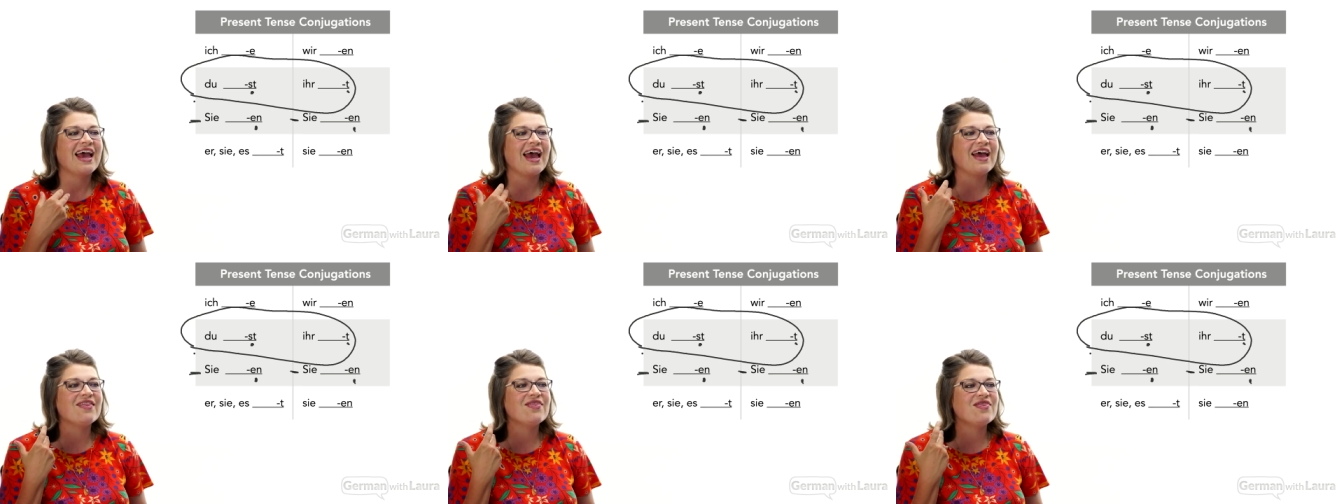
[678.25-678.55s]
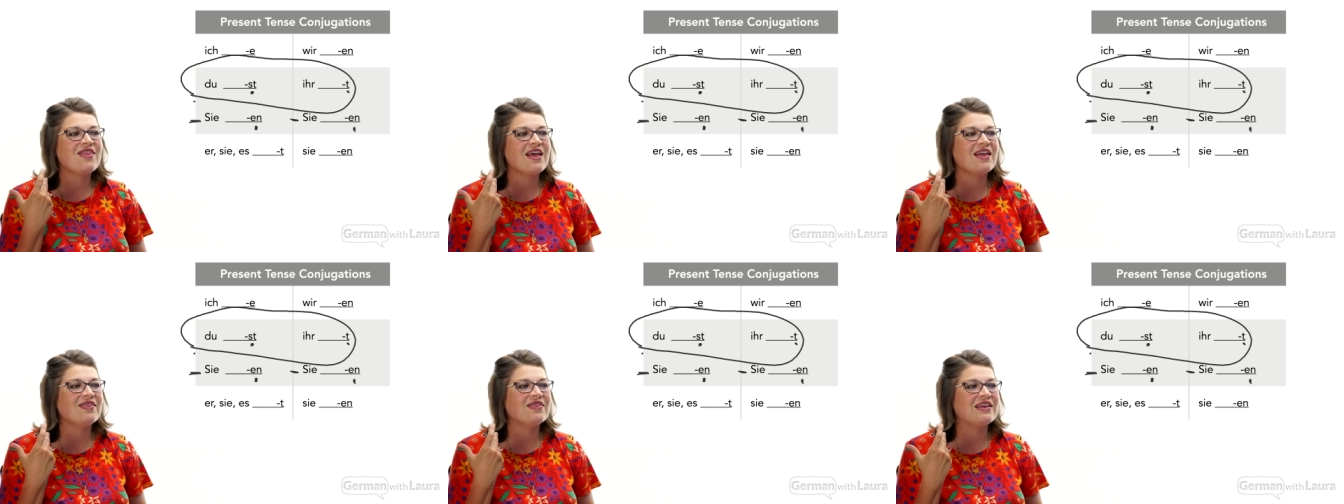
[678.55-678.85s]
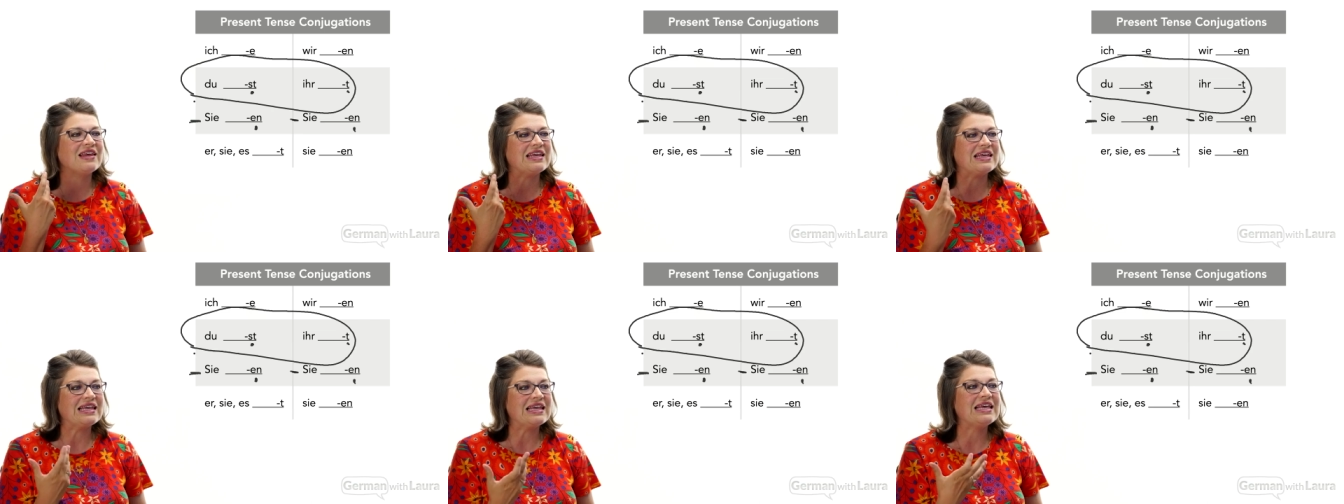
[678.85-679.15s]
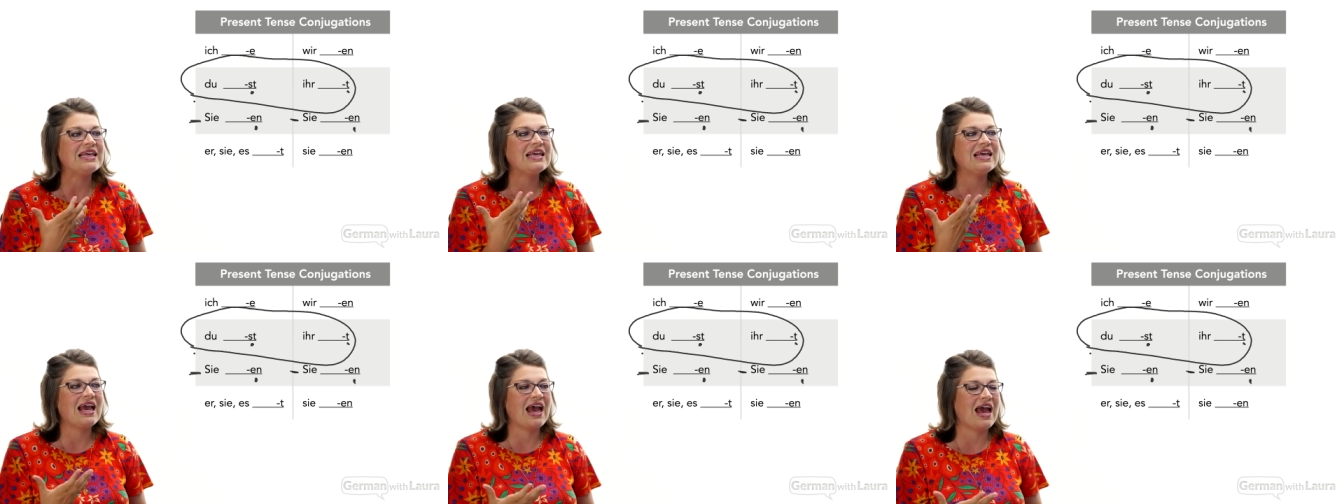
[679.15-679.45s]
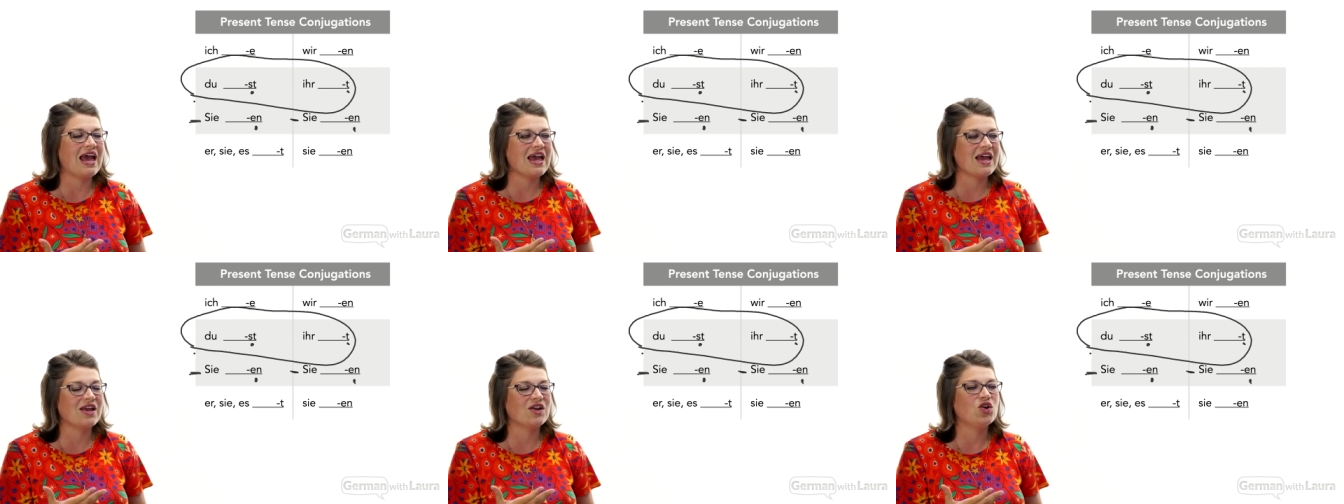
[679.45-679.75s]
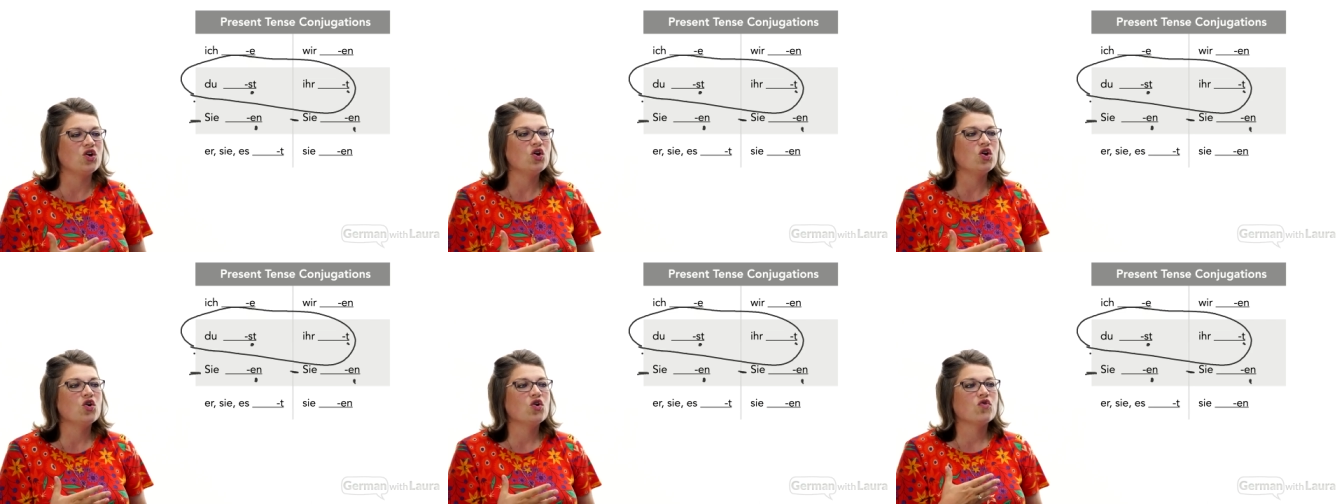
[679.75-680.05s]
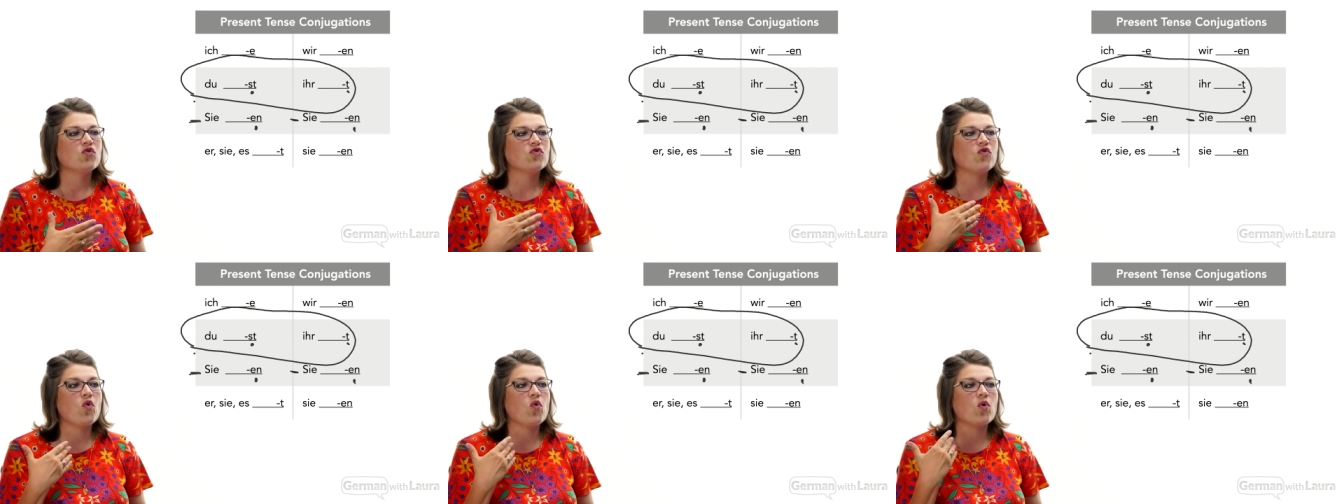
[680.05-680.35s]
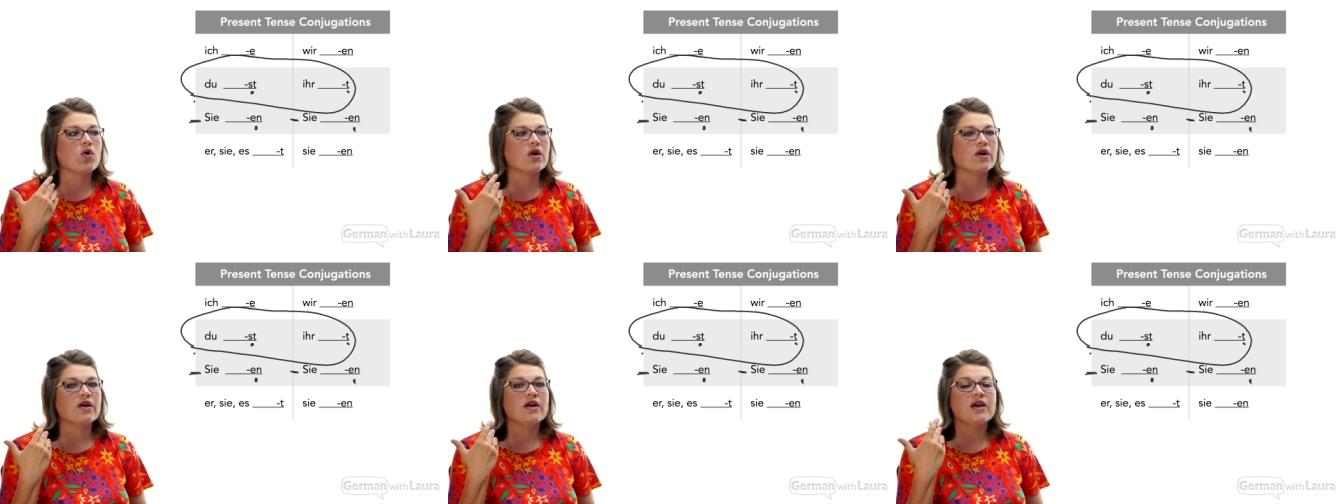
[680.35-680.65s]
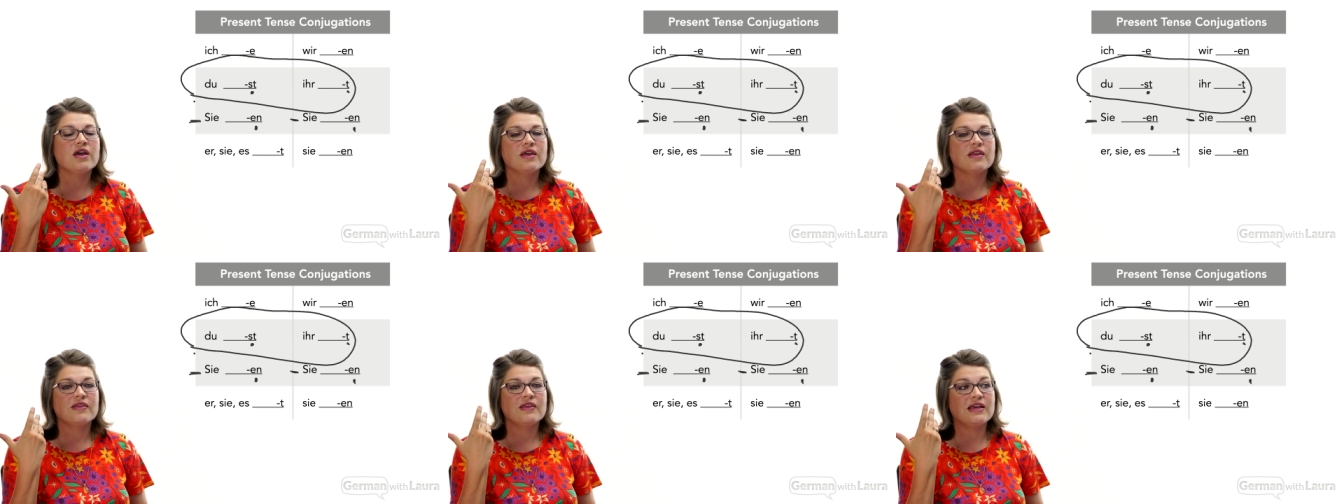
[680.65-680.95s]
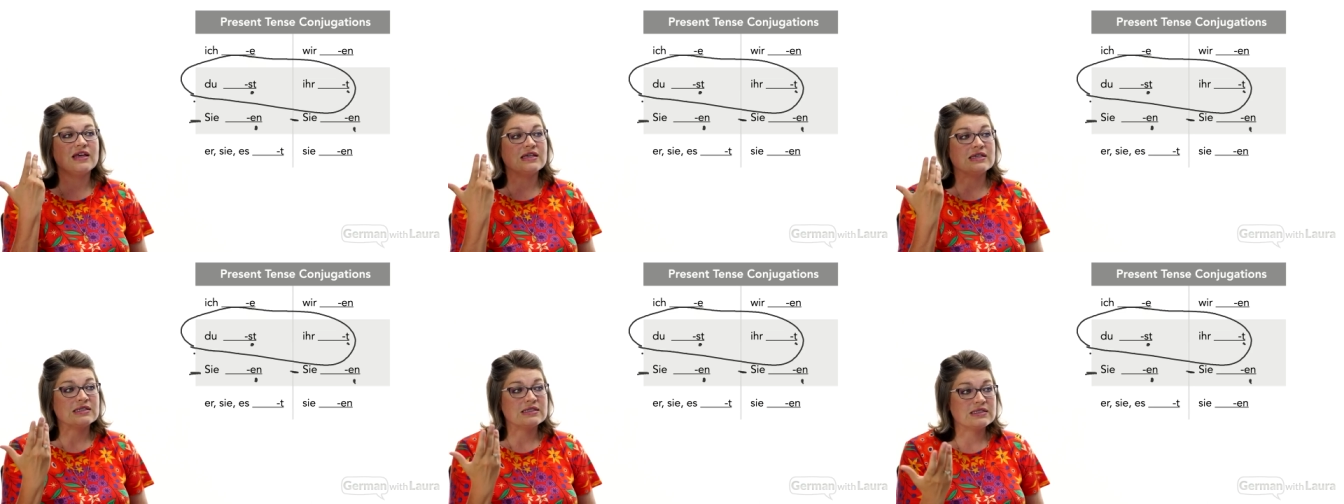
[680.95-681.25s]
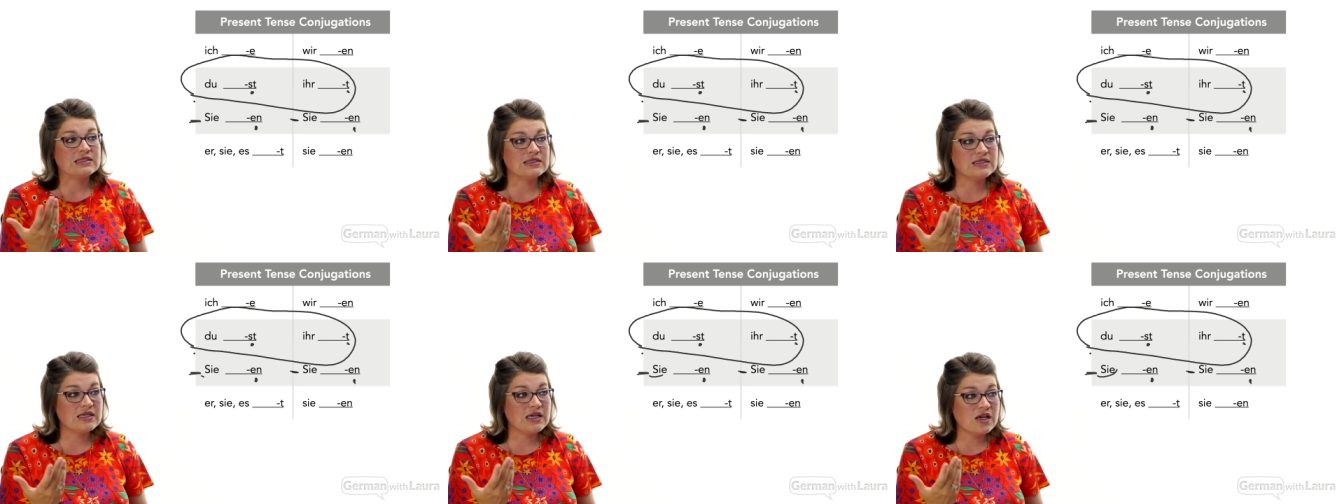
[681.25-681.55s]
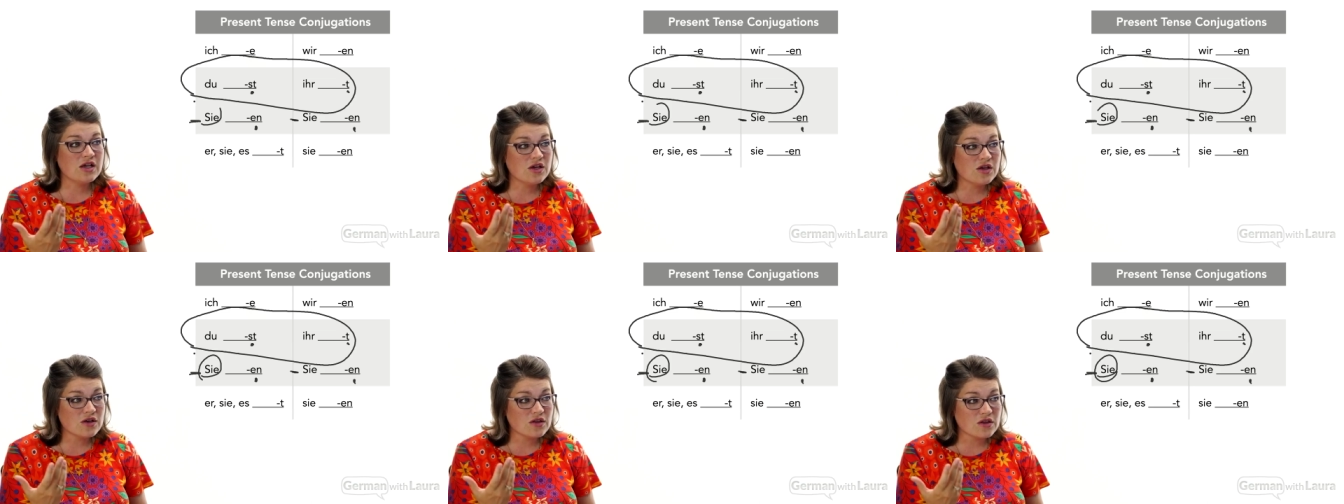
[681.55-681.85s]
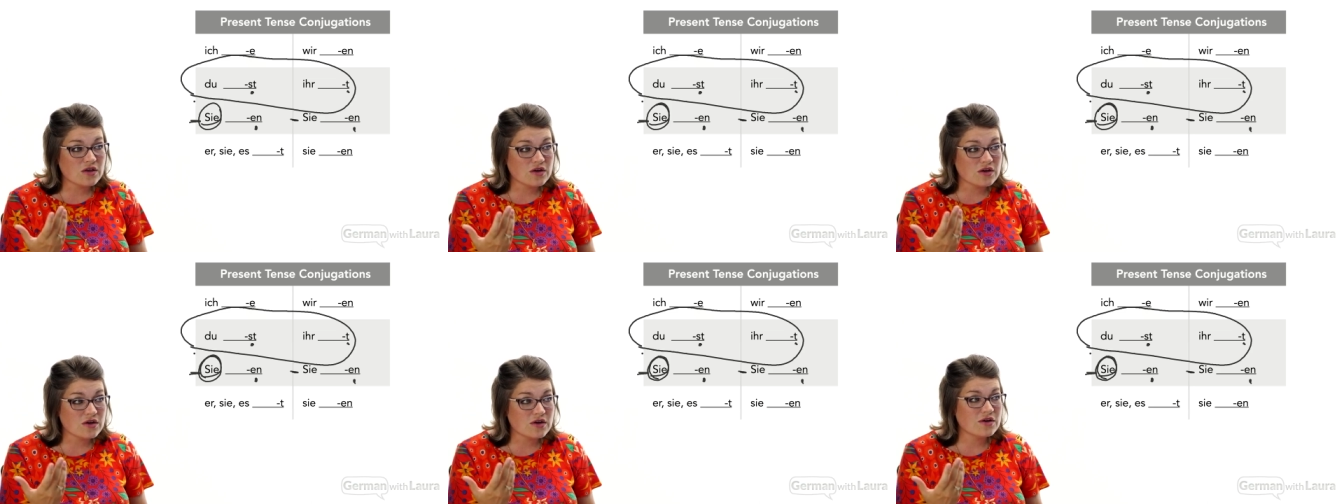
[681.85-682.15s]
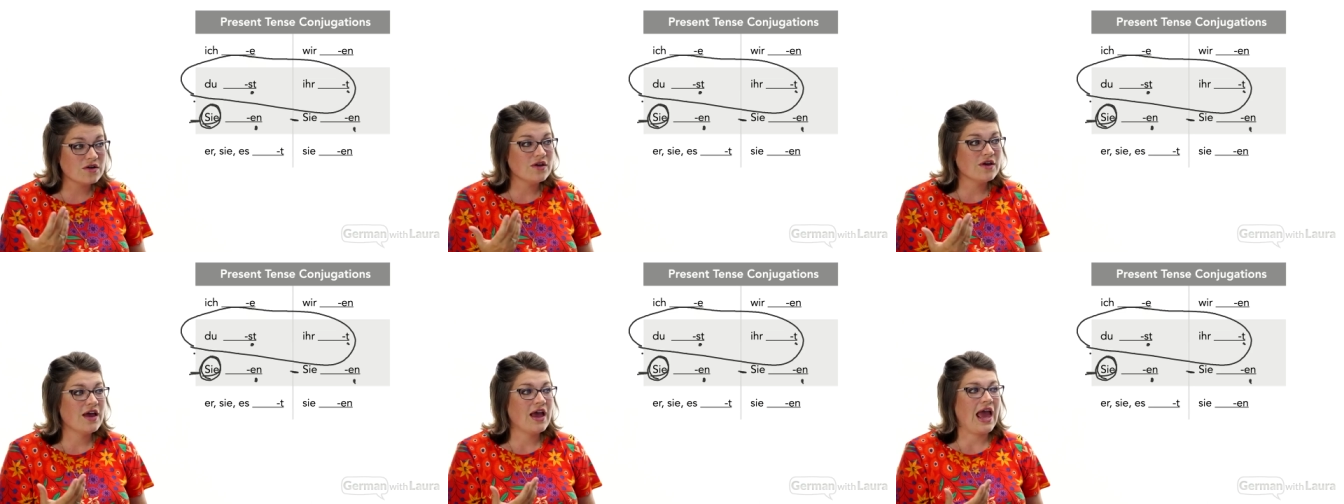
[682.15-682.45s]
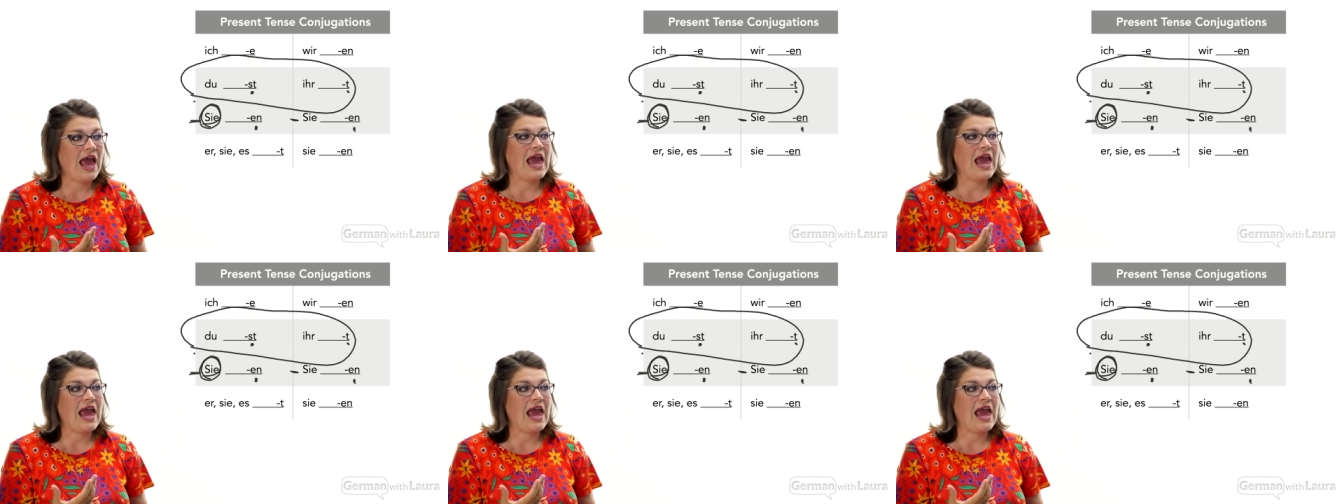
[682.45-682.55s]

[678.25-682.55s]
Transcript: and then the E N for the singular